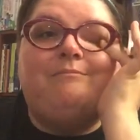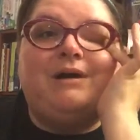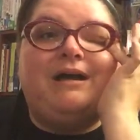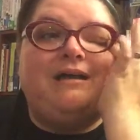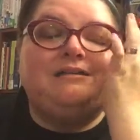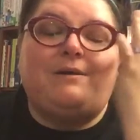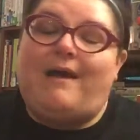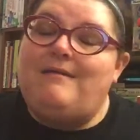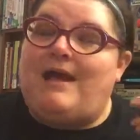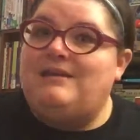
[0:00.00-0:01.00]
But so
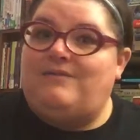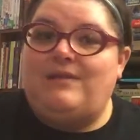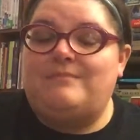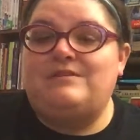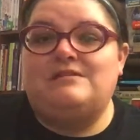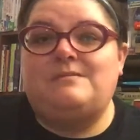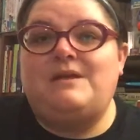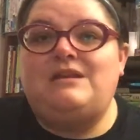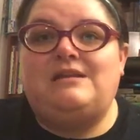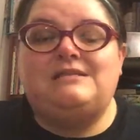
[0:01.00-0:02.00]
I developed this
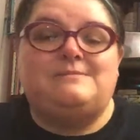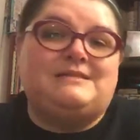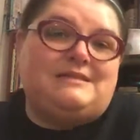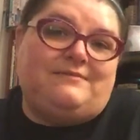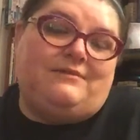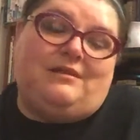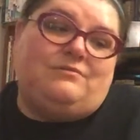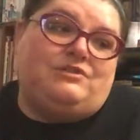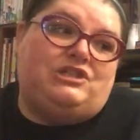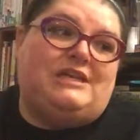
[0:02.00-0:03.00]
opinion specific, you
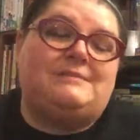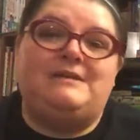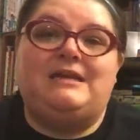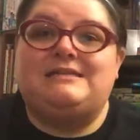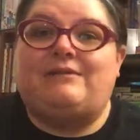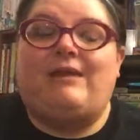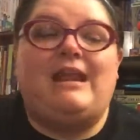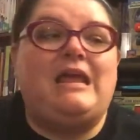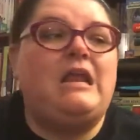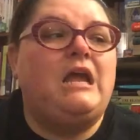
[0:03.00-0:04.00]
know, just because I
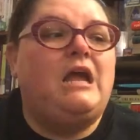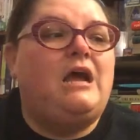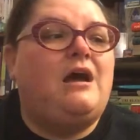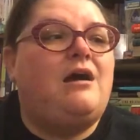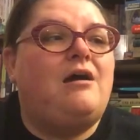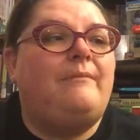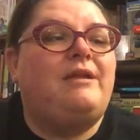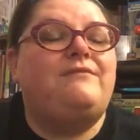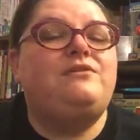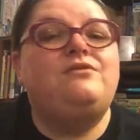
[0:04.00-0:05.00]
read it.
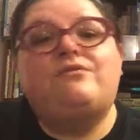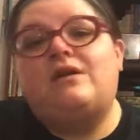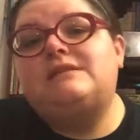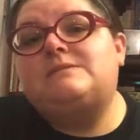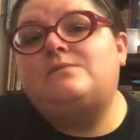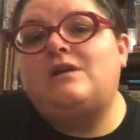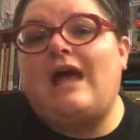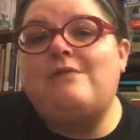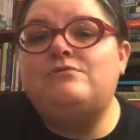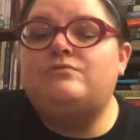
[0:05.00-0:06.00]
If you've read this book,
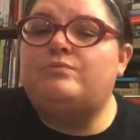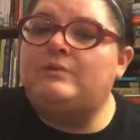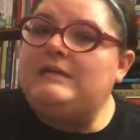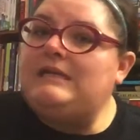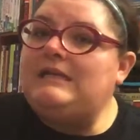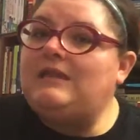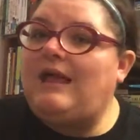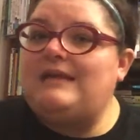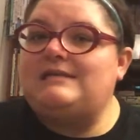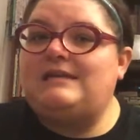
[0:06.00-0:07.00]
I would really
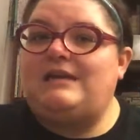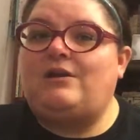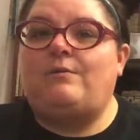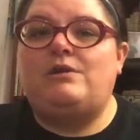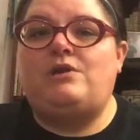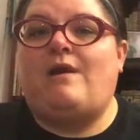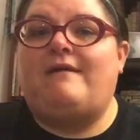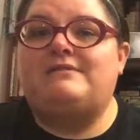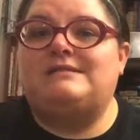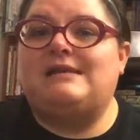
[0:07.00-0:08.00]
like to hear what you
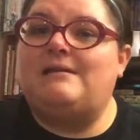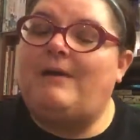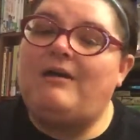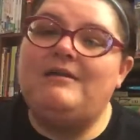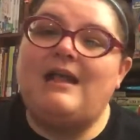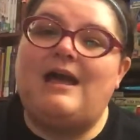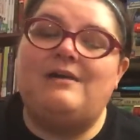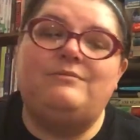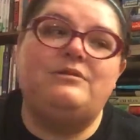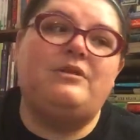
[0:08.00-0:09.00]
have to say about it.
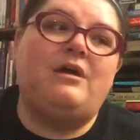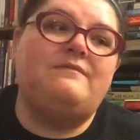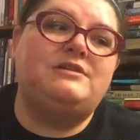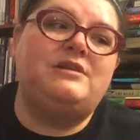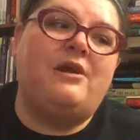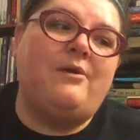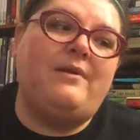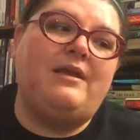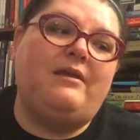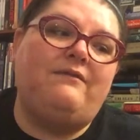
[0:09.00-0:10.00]
I would love to
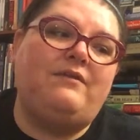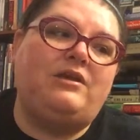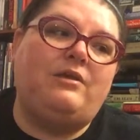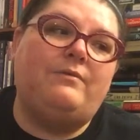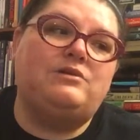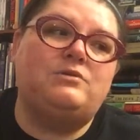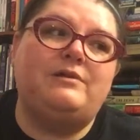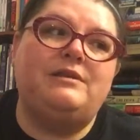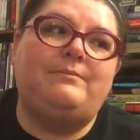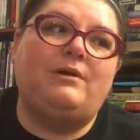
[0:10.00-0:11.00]
know if you
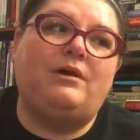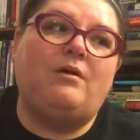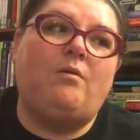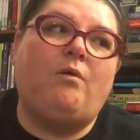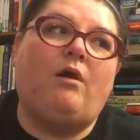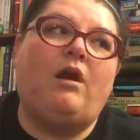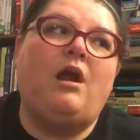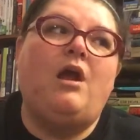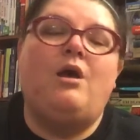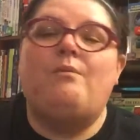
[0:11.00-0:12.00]
enjoyed the book or
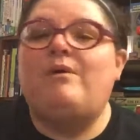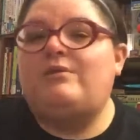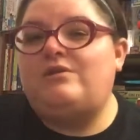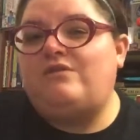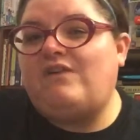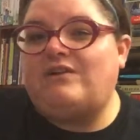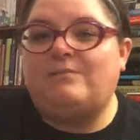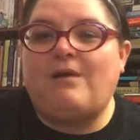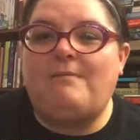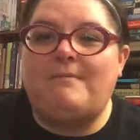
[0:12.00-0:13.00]
whether you found
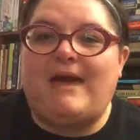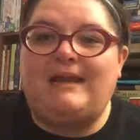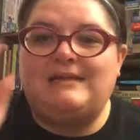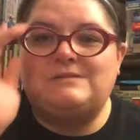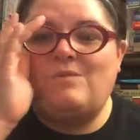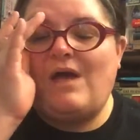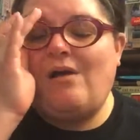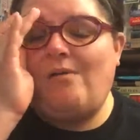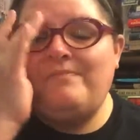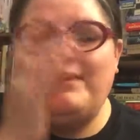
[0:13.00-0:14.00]
it problematic as
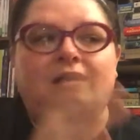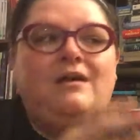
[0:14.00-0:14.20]
well.